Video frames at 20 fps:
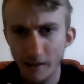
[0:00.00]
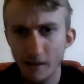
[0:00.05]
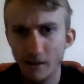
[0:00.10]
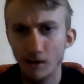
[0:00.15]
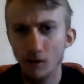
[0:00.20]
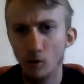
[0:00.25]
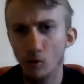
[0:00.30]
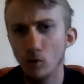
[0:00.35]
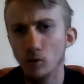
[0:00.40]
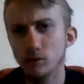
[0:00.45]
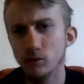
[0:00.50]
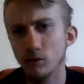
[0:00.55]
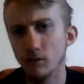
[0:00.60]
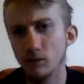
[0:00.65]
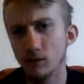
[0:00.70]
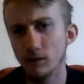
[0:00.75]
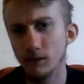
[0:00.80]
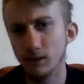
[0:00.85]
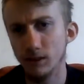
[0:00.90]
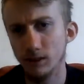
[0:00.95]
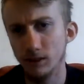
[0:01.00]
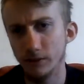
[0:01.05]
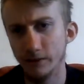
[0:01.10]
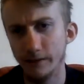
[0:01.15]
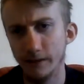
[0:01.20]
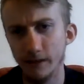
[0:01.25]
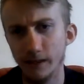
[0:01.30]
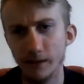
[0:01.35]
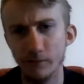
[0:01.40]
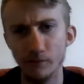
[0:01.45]
also
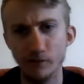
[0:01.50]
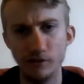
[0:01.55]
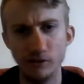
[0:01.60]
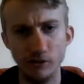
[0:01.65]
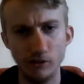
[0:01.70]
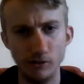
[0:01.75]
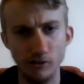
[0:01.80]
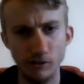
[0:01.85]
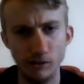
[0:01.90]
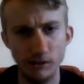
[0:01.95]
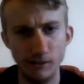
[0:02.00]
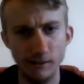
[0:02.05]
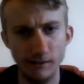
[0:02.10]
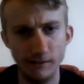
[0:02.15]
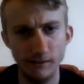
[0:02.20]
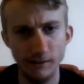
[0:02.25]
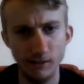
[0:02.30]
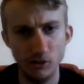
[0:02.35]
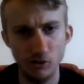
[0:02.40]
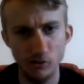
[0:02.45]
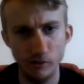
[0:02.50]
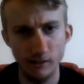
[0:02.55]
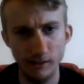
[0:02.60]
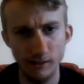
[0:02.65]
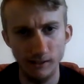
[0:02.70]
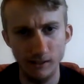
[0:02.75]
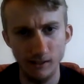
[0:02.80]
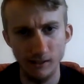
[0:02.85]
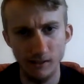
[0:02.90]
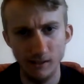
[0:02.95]
continuing in the Dursley and District
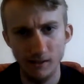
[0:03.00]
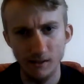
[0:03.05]
League.